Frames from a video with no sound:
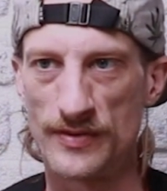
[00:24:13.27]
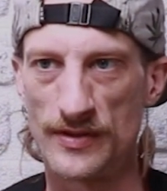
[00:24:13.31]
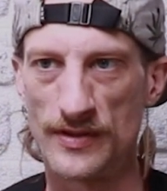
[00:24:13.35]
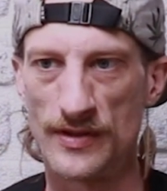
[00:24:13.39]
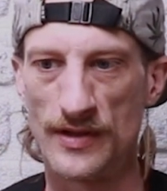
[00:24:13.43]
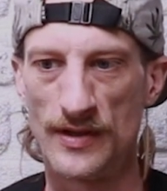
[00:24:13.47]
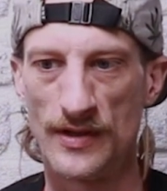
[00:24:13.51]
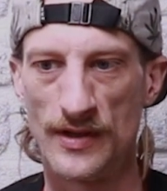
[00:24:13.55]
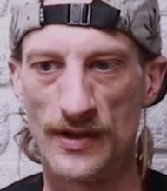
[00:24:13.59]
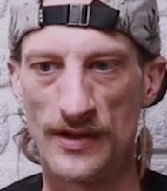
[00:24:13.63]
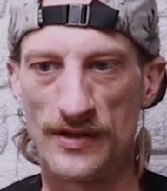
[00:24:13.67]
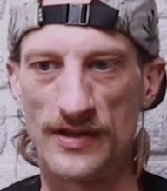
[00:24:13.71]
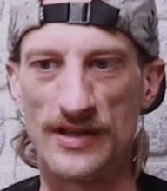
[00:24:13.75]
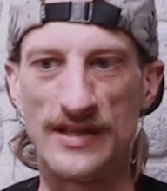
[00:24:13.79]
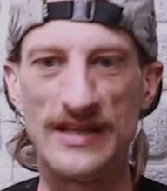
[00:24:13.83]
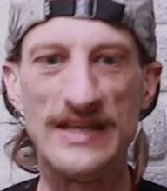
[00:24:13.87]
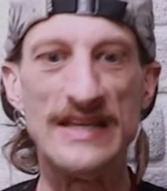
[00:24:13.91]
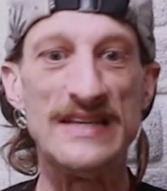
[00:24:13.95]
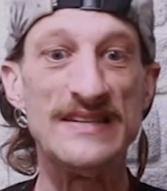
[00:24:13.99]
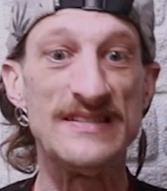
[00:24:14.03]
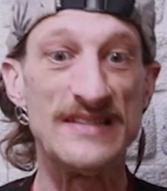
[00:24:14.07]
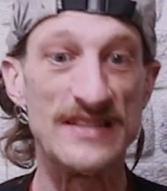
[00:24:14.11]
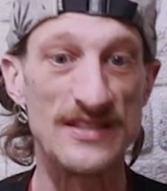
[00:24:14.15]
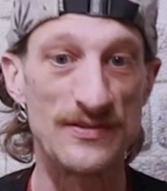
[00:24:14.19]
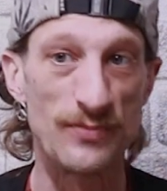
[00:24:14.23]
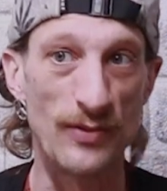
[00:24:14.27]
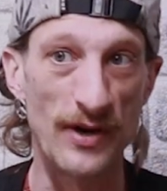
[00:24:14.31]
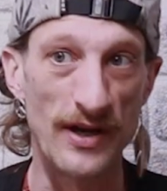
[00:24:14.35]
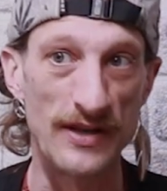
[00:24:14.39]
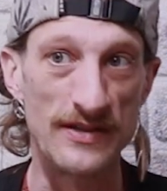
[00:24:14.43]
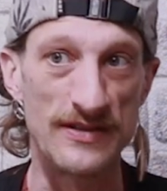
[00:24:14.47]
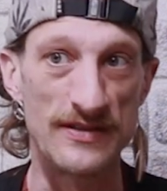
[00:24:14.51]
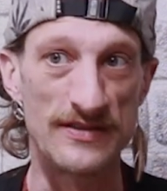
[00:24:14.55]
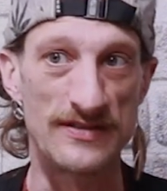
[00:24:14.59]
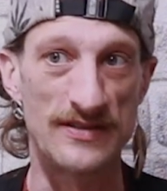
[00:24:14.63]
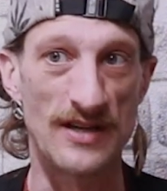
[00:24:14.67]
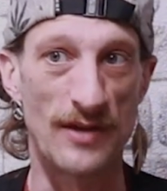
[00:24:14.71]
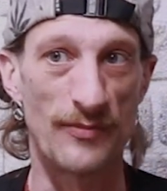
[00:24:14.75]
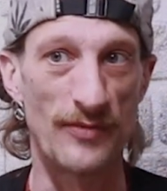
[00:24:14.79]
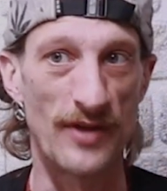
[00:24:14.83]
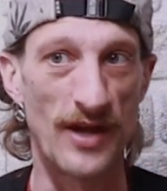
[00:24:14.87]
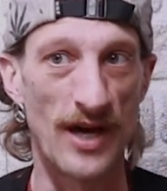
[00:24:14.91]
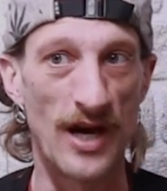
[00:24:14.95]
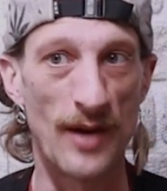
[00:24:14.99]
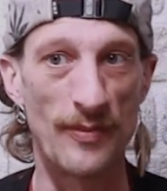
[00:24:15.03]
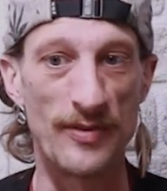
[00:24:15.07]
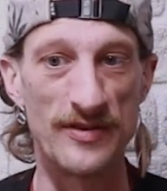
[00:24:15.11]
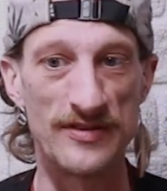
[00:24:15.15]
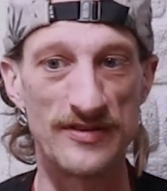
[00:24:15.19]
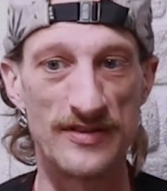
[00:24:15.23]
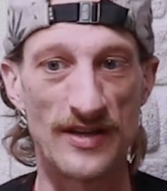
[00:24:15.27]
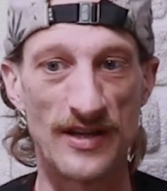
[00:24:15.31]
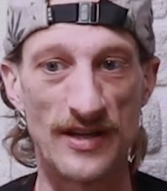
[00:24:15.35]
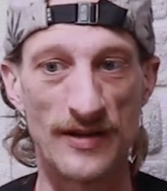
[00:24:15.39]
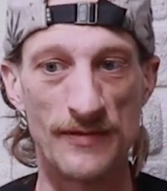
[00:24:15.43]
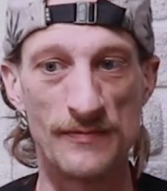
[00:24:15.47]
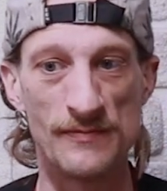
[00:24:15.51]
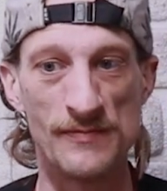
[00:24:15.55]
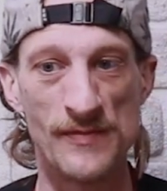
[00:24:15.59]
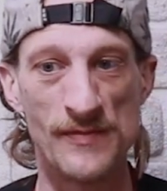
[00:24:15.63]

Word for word: But the easiest way to sum that up is that